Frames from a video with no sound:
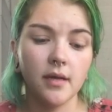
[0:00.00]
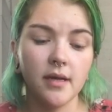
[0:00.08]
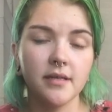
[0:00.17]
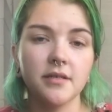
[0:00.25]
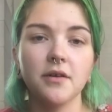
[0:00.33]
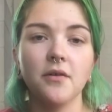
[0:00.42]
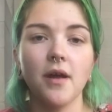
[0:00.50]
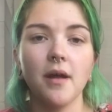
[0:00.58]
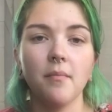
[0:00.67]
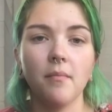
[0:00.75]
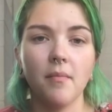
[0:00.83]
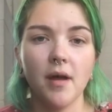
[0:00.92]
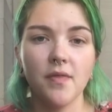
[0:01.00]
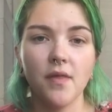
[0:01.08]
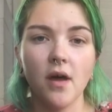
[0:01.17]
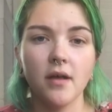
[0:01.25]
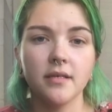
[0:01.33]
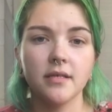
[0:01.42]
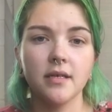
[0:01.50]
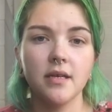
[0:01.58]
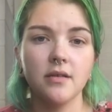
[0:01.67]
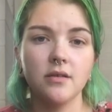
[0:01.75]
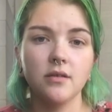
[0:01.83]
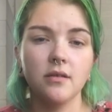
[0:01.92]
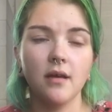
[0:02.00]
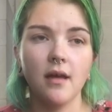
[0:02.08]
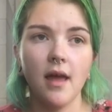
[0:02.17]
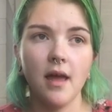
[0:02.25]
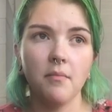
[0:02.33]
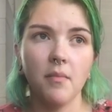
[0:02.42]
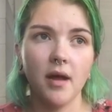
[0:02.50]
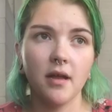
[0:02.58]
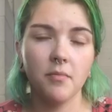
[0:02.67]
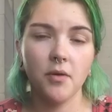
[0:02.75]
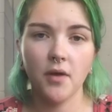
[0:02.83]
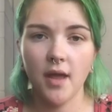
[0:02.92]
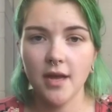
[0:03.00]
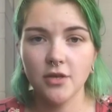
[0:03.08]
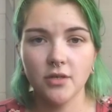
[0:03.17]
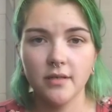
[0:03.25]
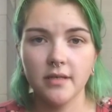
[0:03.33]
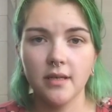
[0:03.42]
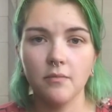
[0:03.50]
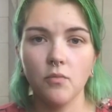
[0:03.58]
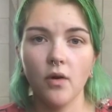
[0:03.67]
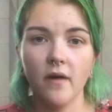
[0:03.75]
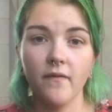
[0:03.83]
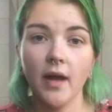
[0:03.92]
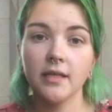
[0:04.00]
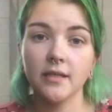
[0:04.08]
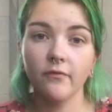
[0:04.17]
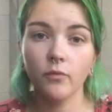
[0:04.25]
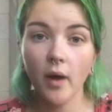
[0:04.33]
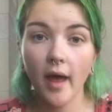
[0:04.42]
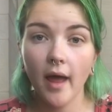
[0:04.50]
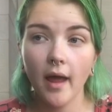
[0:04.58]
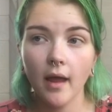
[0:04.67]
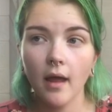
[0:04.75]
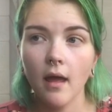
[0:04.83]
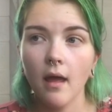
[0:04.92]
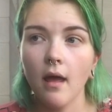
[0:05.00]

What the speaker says: integrate my thoughts and my communications in a more effective way.